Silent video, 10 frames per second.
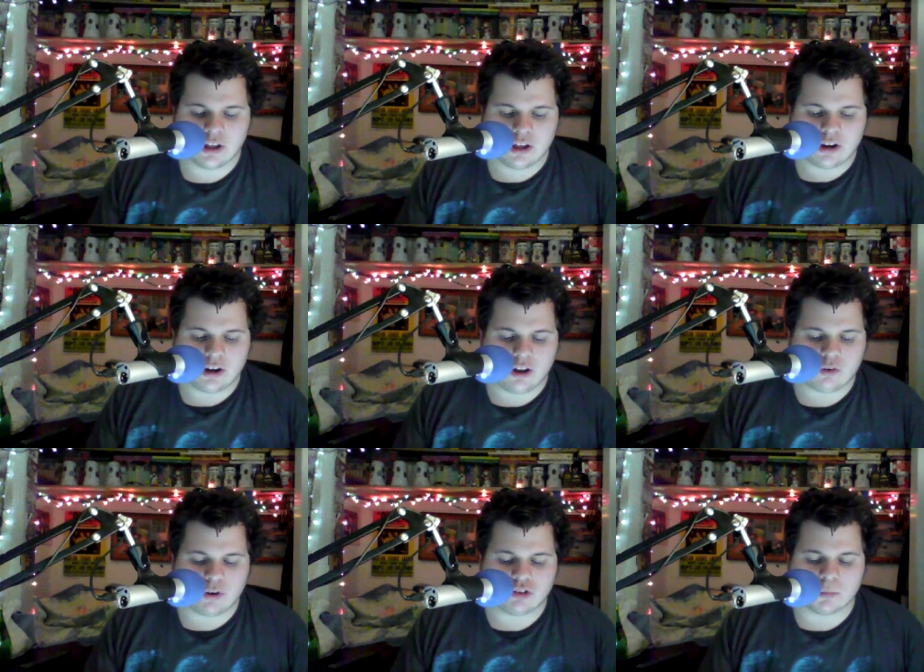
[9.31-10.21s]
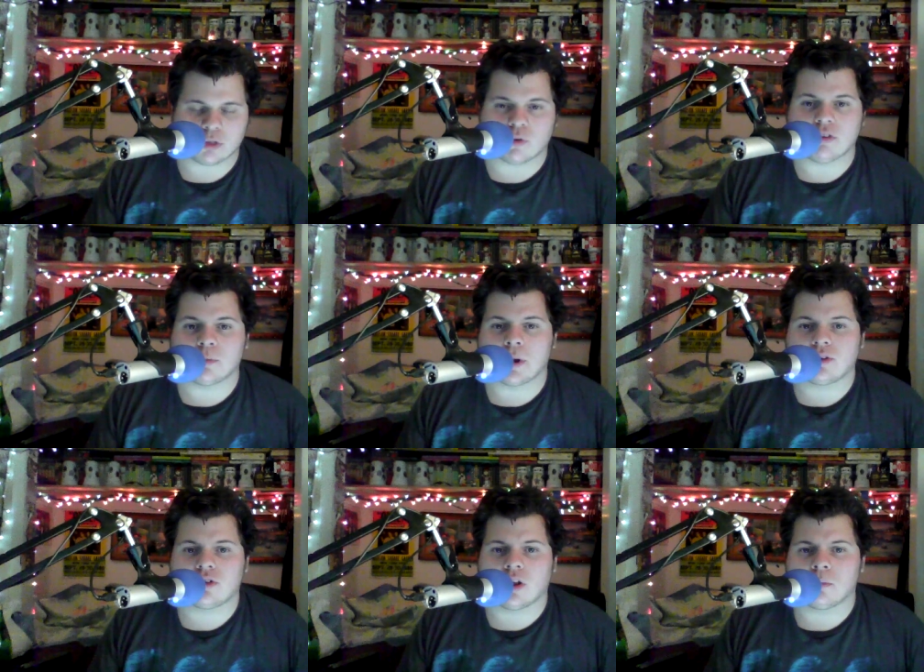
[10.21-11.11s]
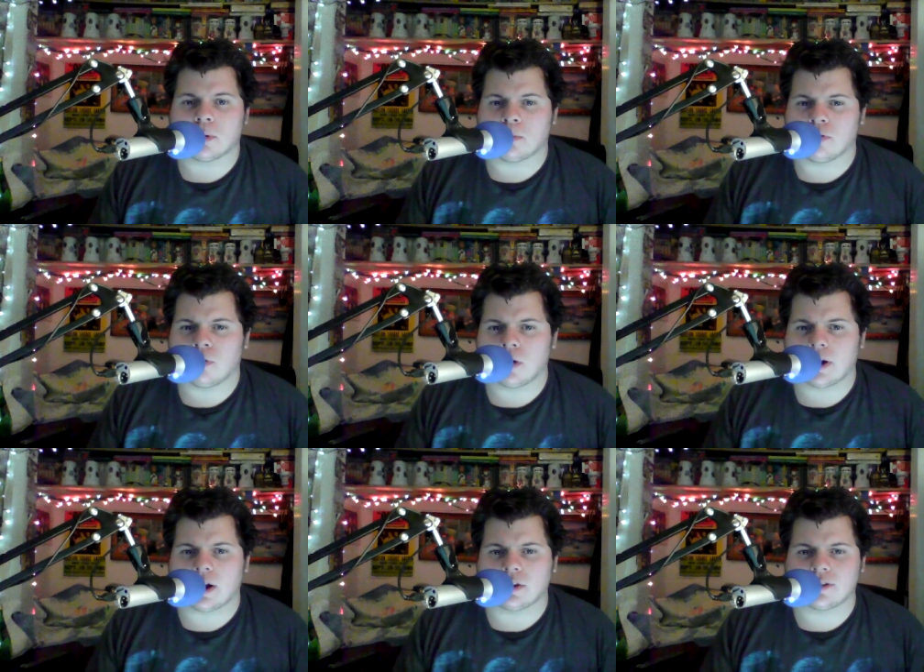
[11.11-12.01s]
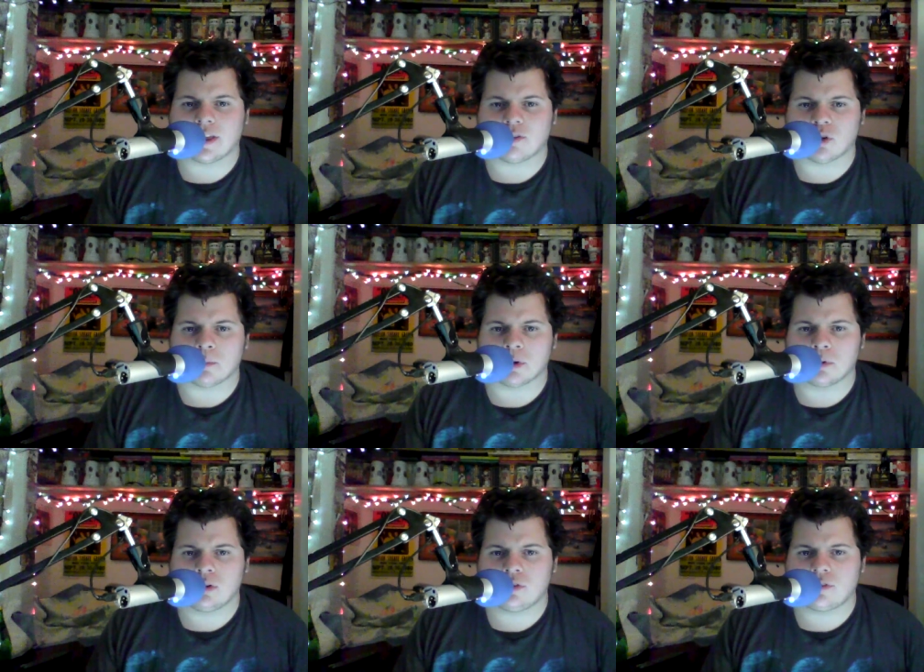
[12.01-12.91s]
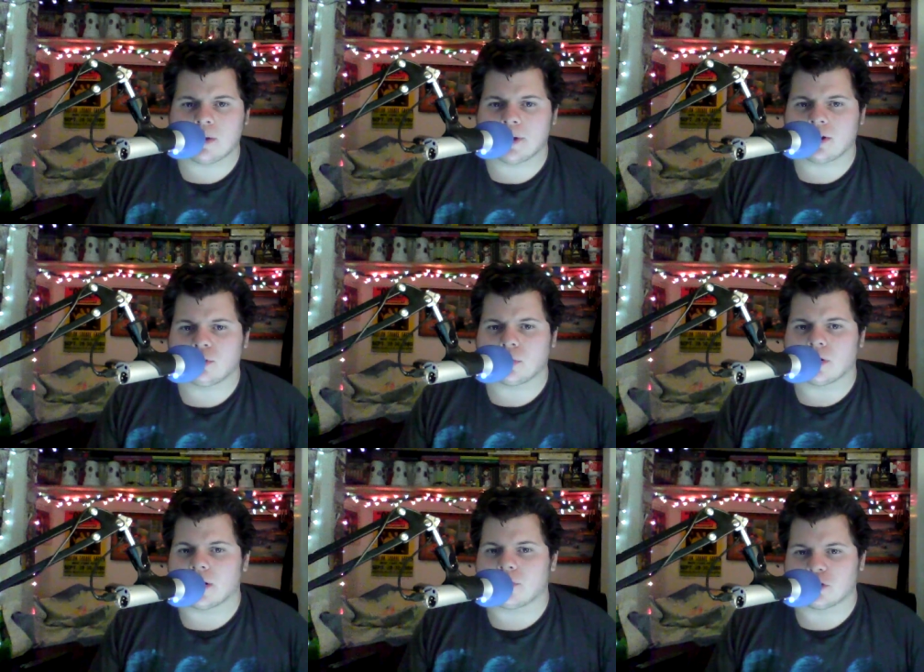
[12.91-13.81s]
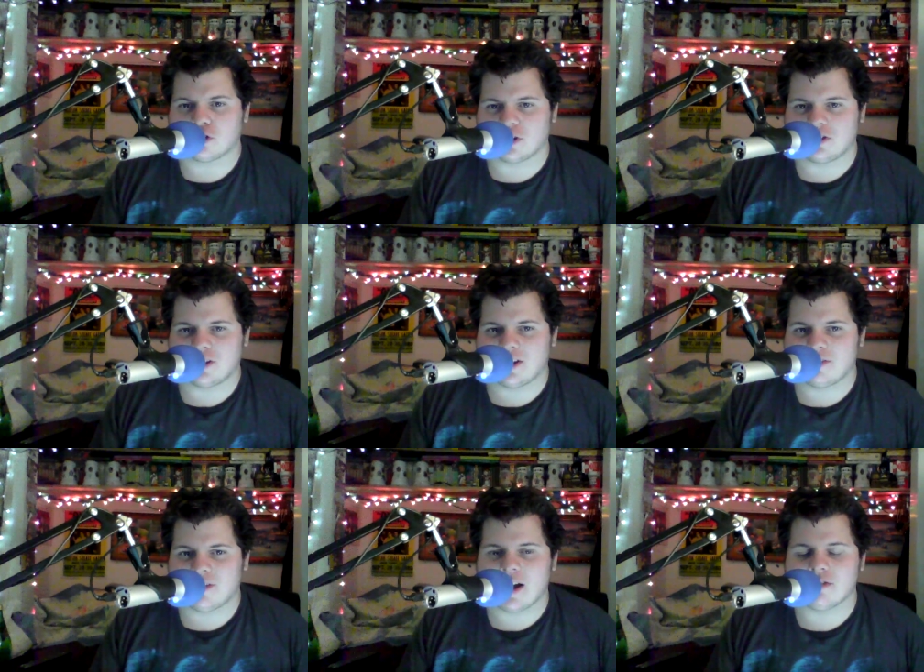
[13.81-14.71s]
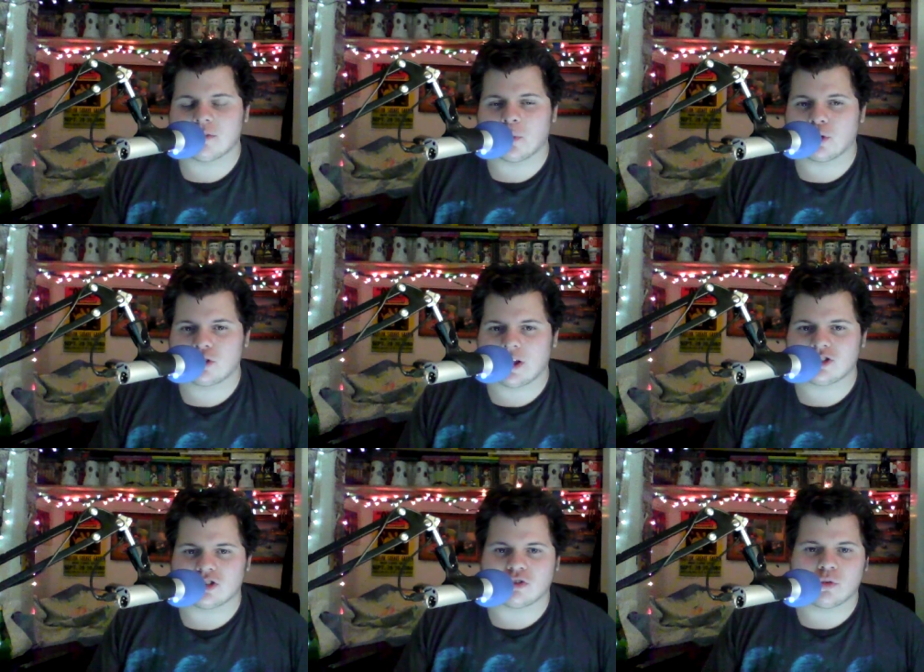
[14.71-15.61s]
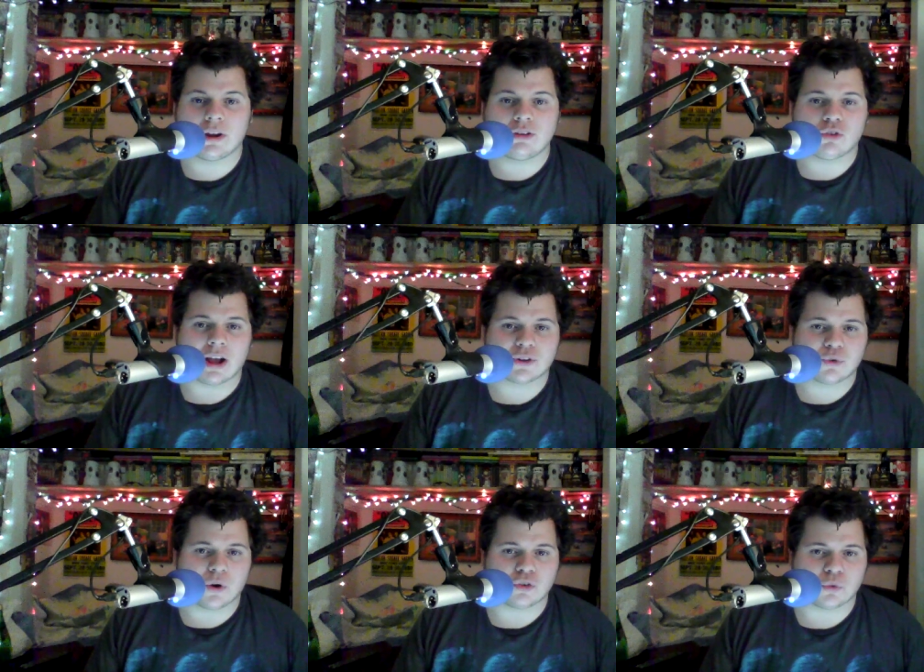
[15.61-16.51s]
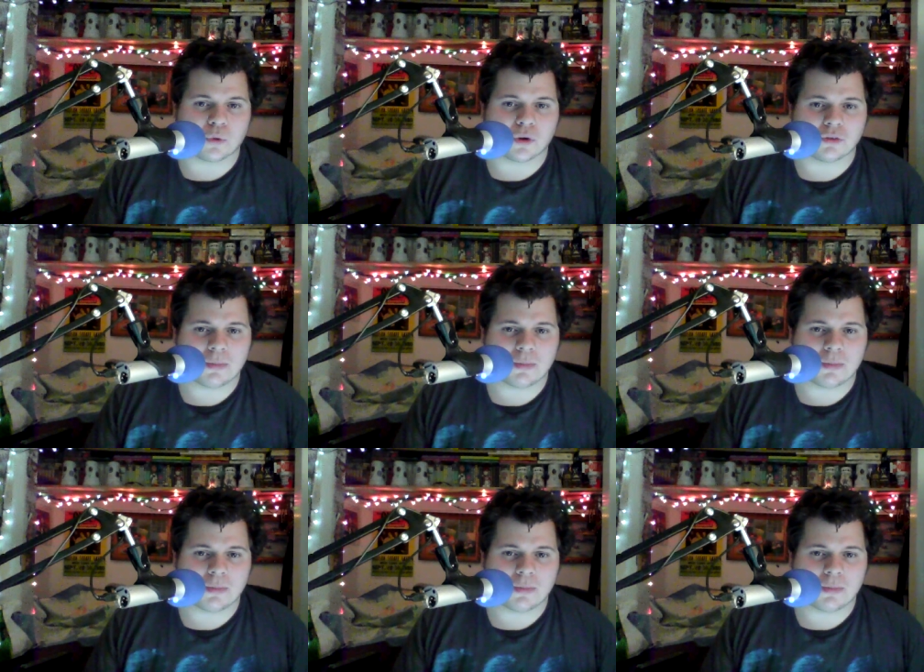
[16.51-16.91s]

Going to look at race number 3 from Monticello, but before I get on to that, remember to please follow me on Twitter at HorseRacingKid5 for more selections for racetracks across the world.